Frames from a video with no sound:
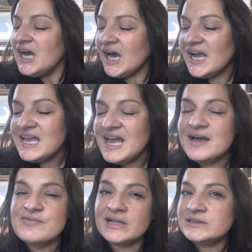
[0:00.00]
I
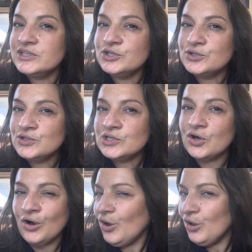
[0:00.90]
have a little
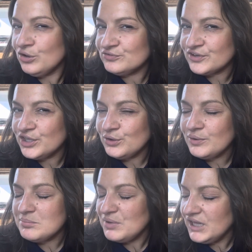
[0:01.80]
haul for you, a
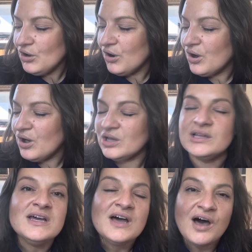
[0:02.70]
mini haul
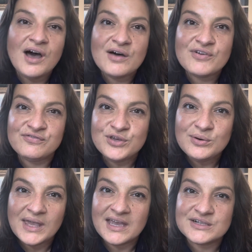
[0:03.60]
of a few
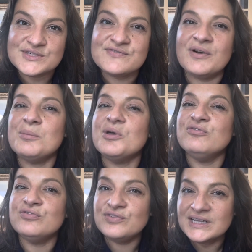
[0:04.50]
candles from
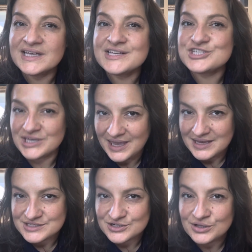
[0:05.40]
Village
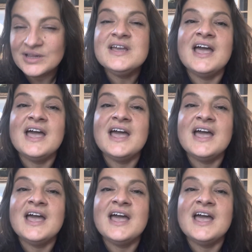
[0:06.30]
Candle.